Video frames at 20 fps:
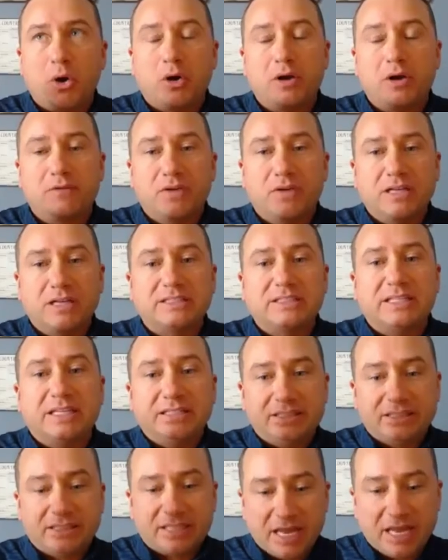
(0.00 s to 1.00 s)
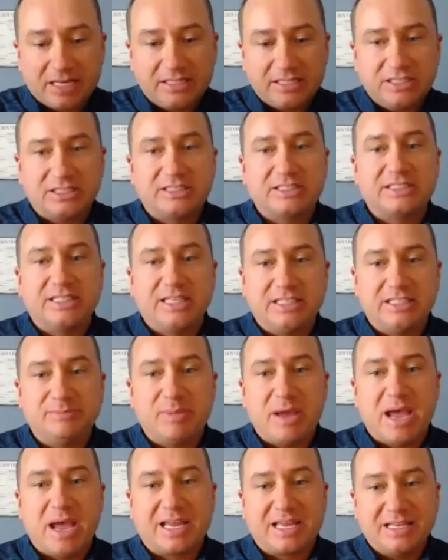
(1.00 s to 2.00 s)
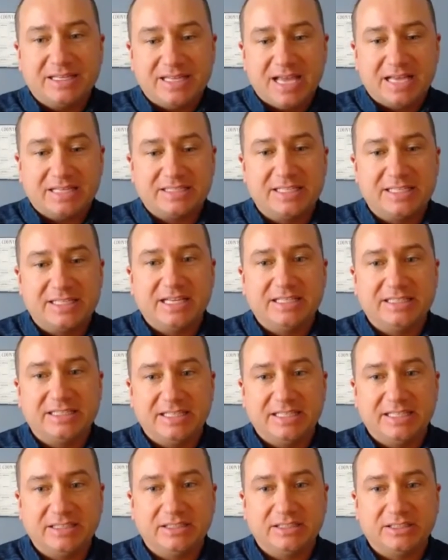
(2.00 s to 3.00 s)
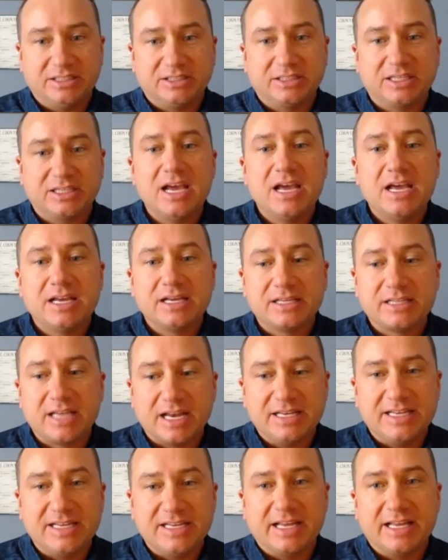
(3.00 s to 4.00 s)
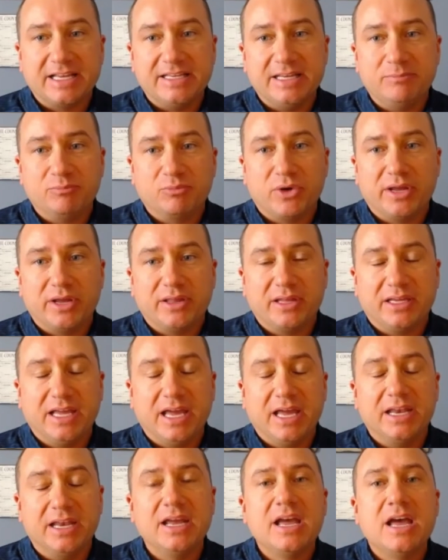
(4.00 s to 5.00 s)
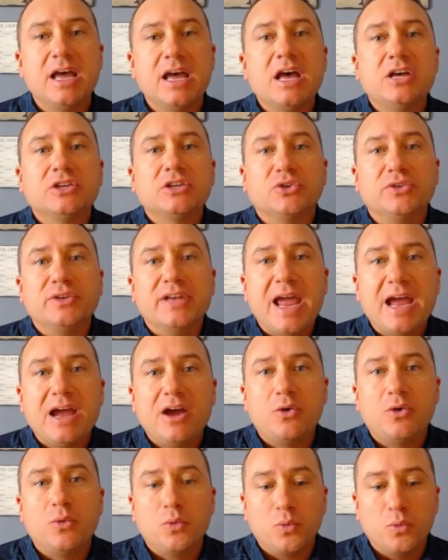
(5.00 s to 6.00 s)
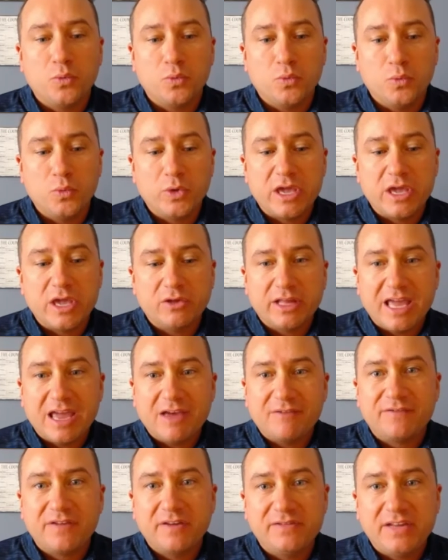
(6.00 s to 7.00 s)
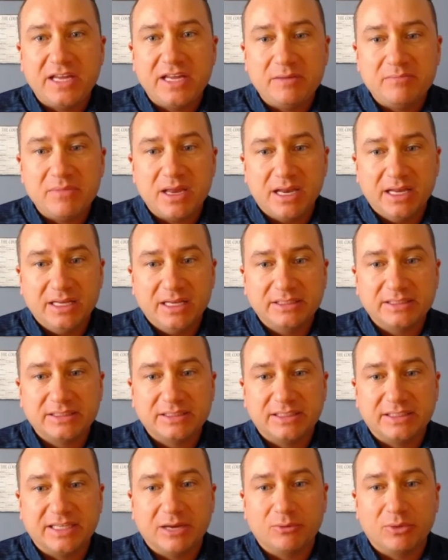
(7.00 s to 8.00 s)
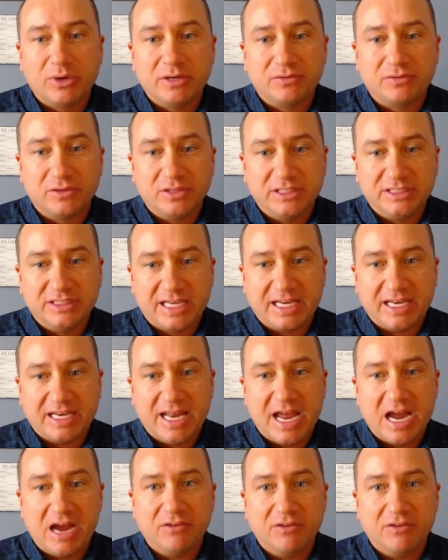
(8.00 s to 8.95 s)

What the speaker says: of us that's kind of just sits back and has a tendency to just kind of take a deep breath again. So now we only have 15 minutes to get ready for the second half.